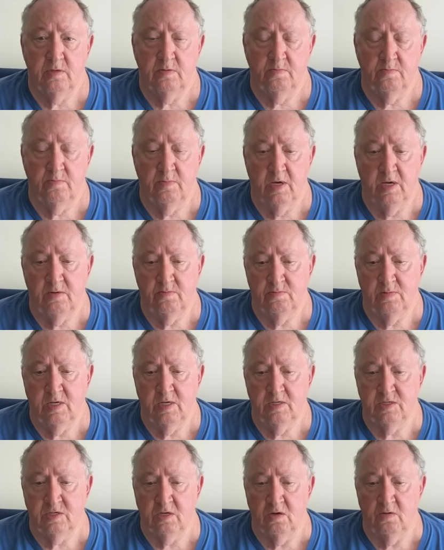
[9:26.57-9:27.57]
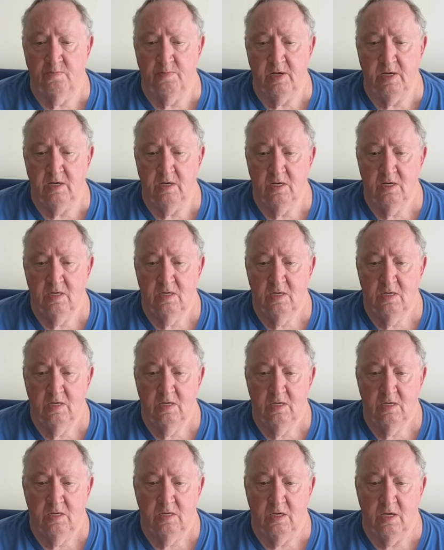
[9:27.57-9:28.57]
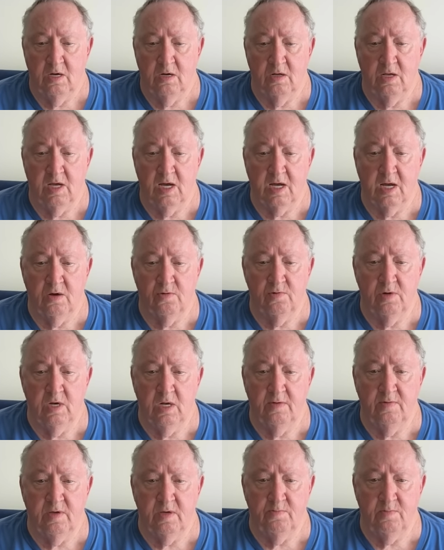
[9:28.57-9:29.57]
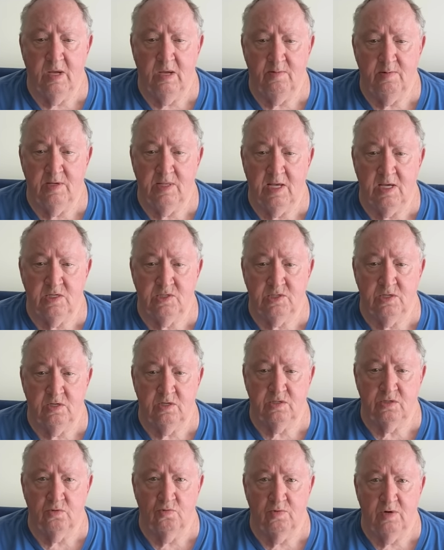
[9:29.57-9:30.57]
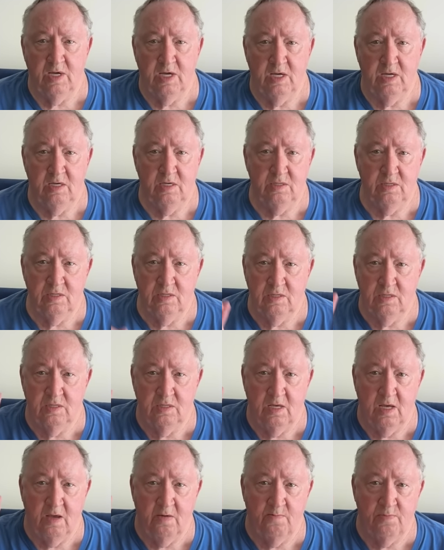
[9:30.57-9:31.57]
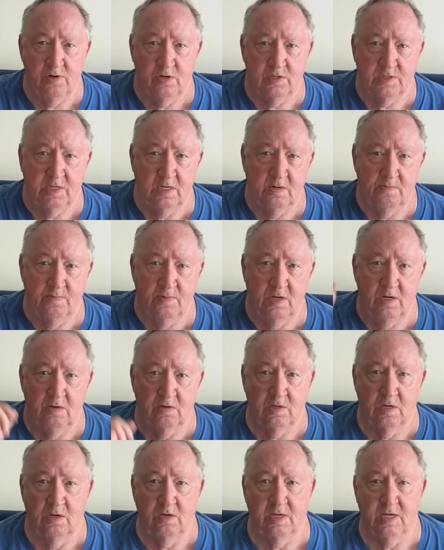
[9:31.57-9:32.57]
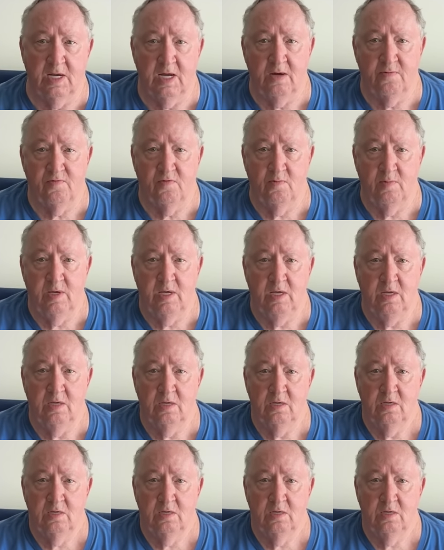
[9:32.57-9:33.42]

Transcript: But you know, I got rid of it, and maybe that's just the way that person up there is looking out for me.